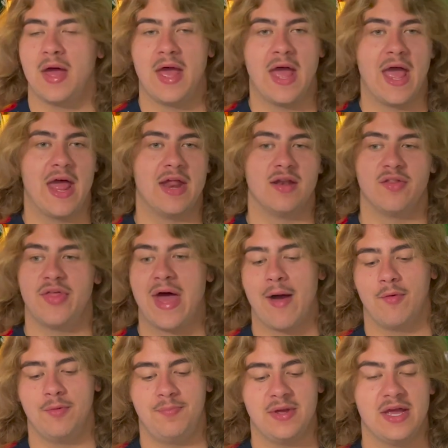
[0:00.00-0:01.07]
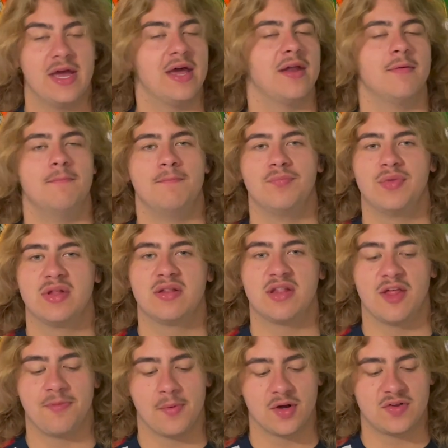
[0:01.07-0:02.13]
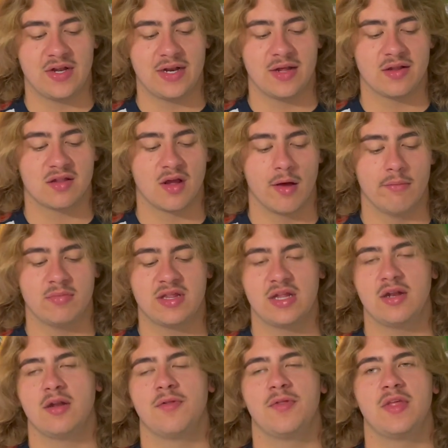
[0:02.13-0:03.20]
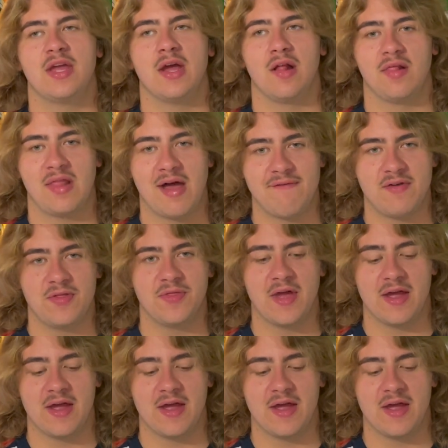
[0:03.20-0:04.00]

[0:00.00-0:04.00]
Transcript: and that would be it. Seth Martinez comes in in the 11th